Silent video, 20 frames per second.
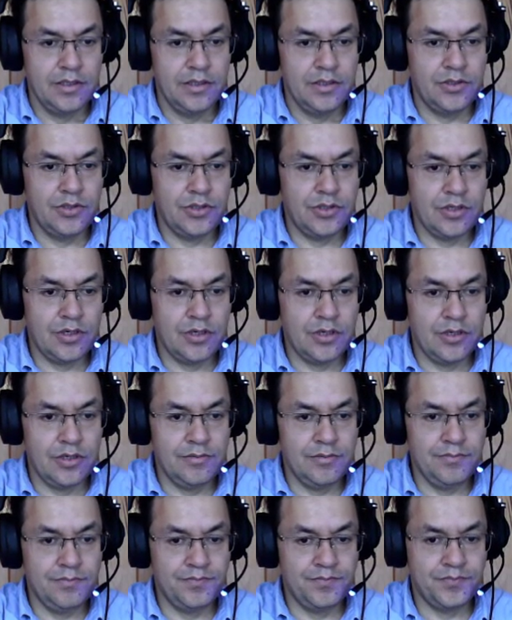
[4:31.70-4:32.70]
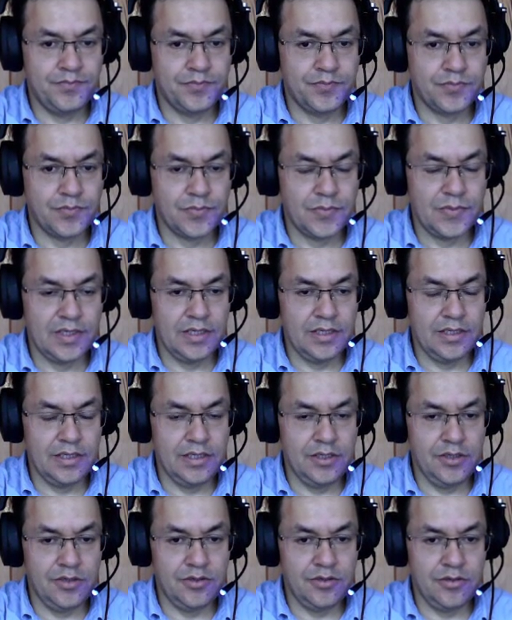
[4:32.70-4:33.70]
So, and
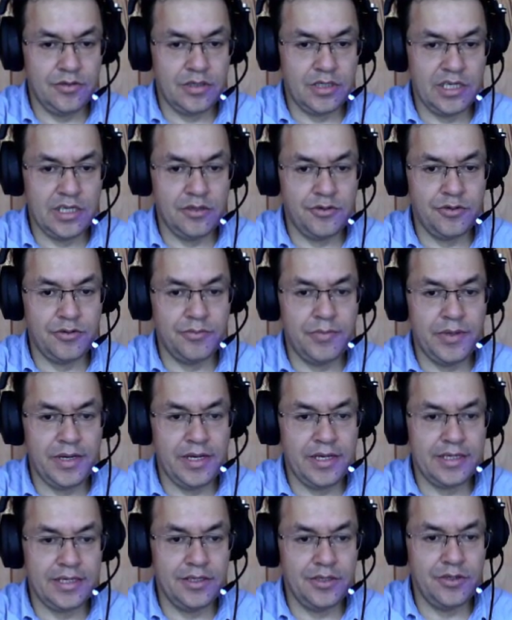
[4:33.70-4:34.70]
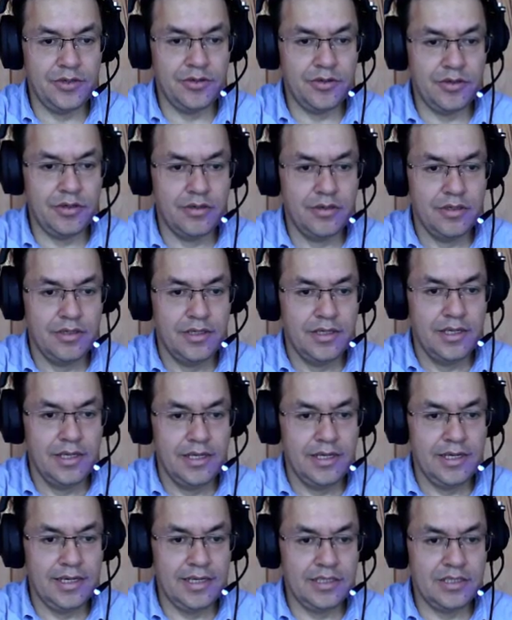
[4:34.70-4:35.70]
then you're not gonna kill your back and your
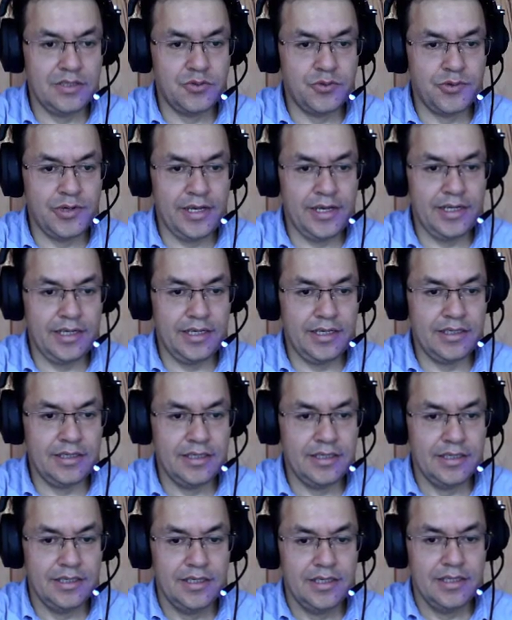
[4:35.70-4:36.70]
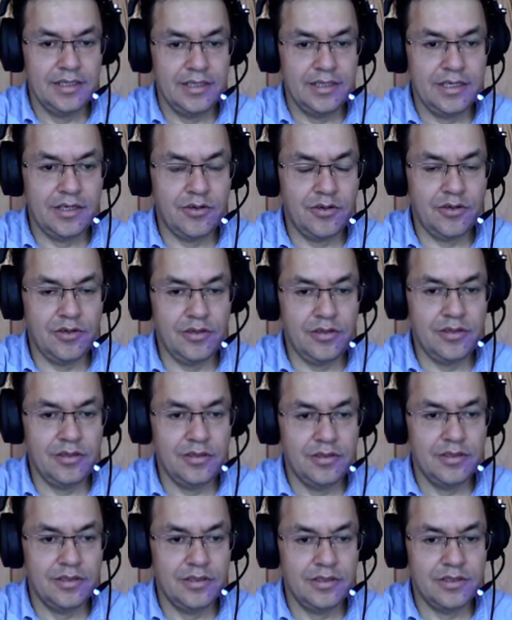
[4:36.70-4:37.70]
hands writing the whole
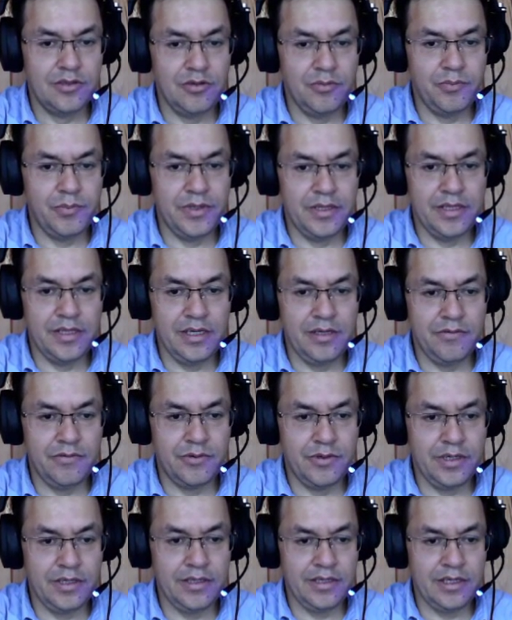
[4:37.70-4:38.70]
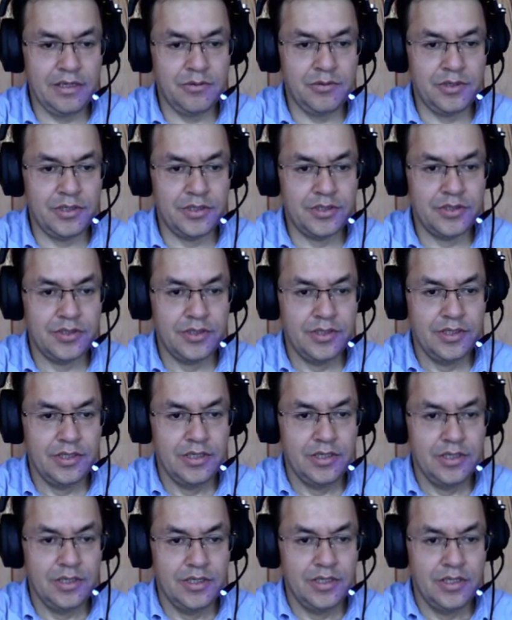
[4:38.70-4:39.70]
stupid day for 8 hours.
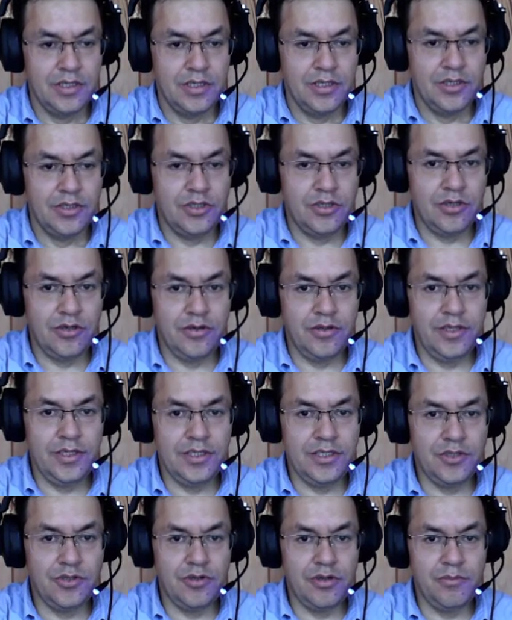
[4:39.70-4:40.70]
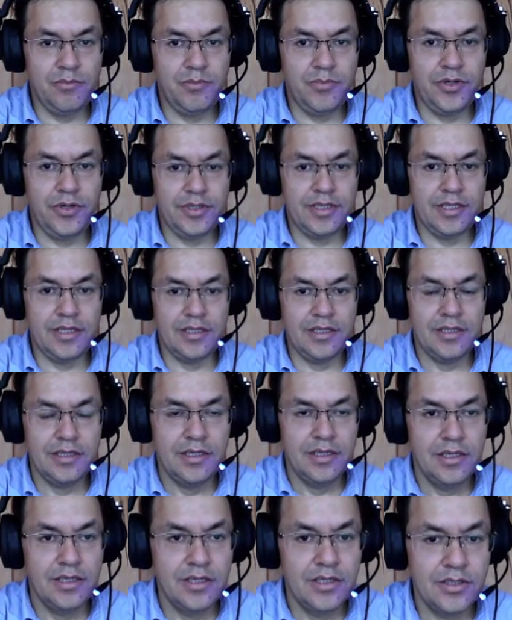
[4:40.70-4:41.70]
So this is so important.
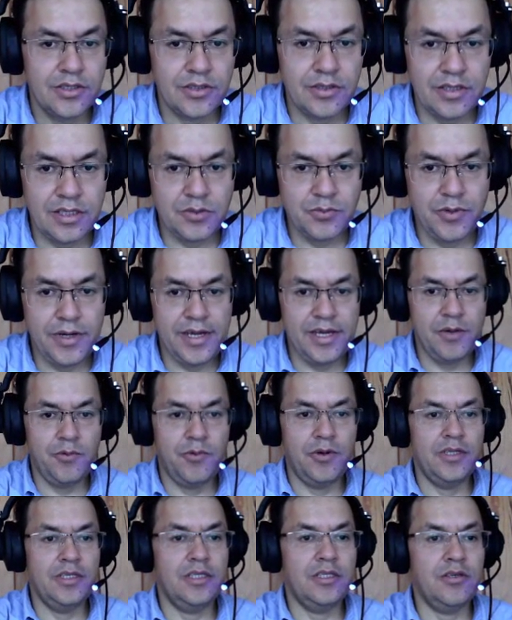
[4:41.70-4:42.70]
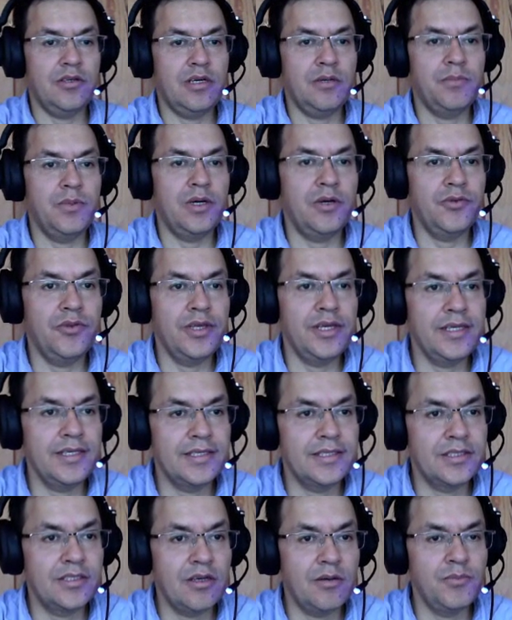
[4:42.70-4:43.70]
So that's why I want to talk about this
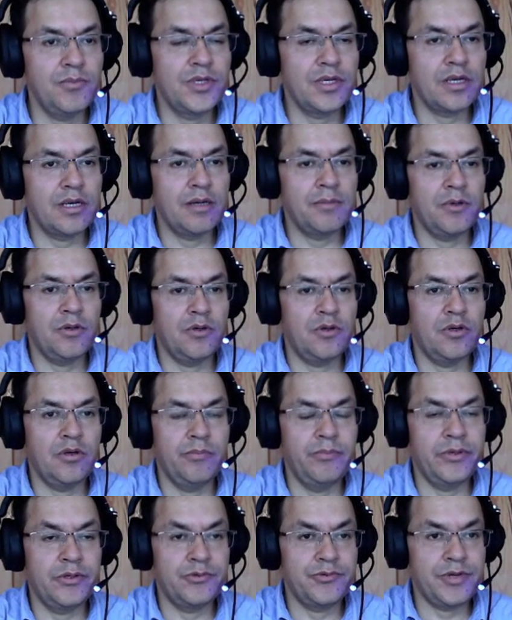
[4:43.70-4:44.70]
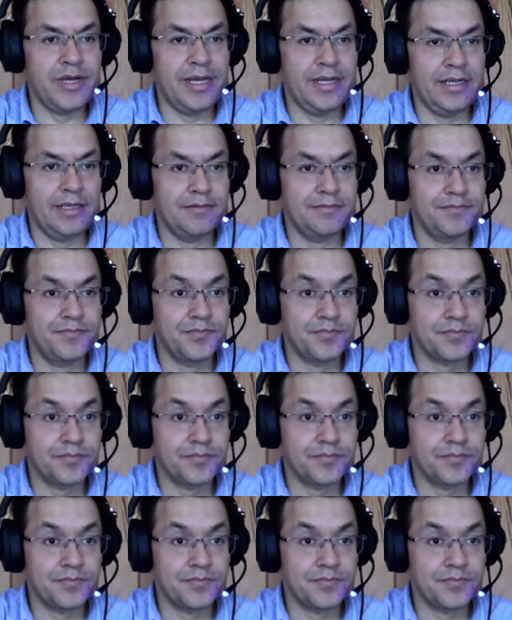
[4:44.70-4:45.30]
subject about copywriting.